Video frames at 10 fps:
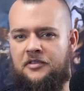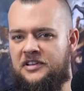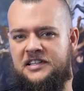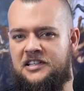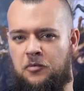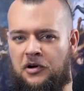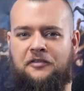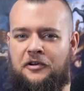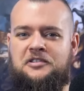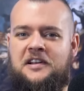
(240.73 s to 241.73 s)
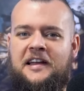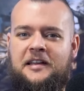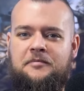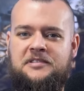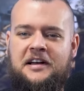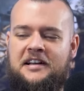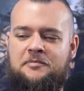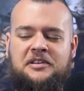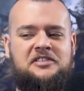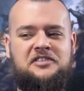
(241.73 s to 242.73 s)
This is one of those claims that has
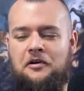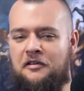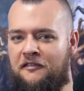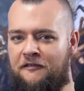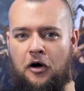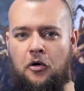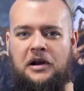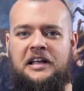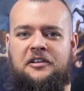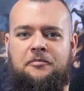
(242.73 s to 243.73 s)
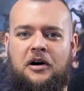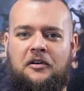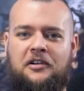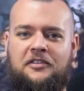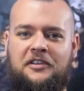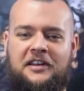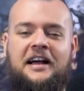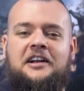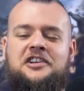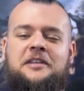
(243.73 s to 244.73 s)
been so thoroughly debunked that it
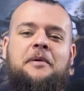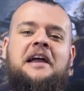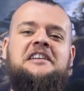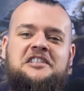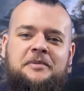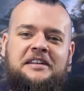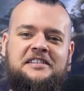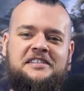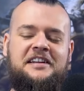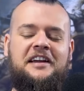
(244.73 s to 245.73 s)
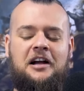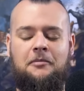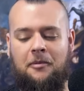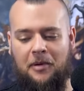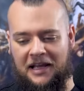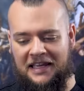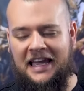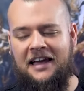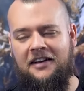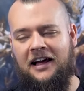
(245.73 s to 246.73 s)
actually pains me to see it come up
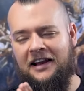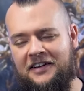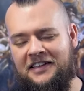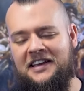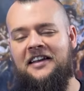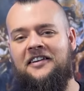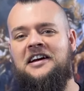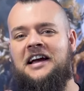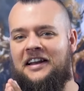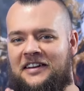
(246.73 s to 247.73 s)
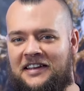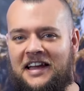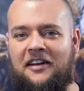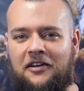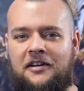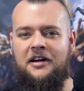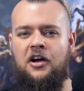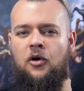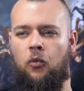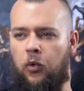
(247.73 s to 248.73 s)
again and again and again.
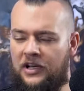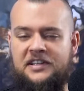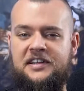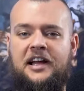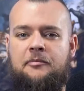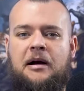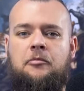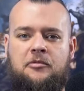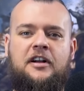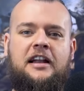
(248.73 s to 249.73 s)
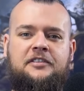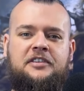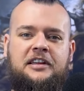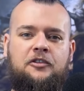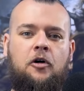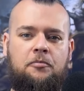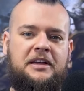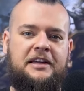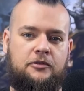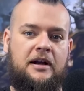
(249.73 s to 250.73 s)
What is it about morality not
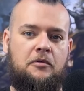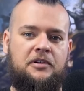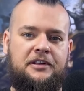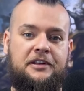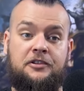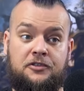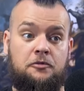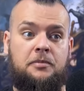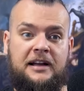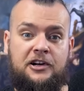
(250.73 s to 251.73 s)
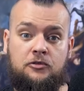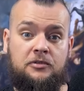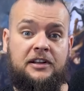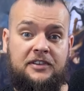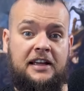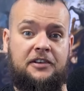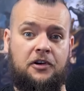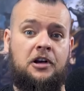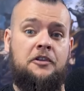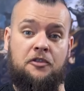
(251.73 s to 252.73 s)
being grounded in a supernatural
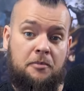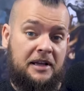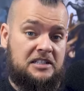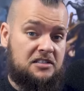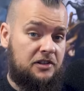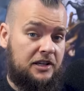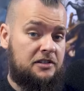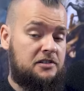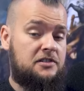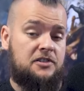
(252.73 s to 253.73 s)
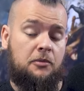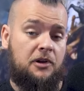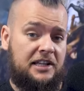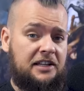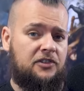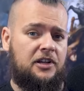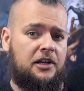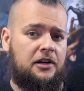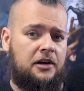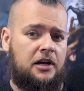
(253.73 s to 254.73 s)
dictator that makes theists so uneasy?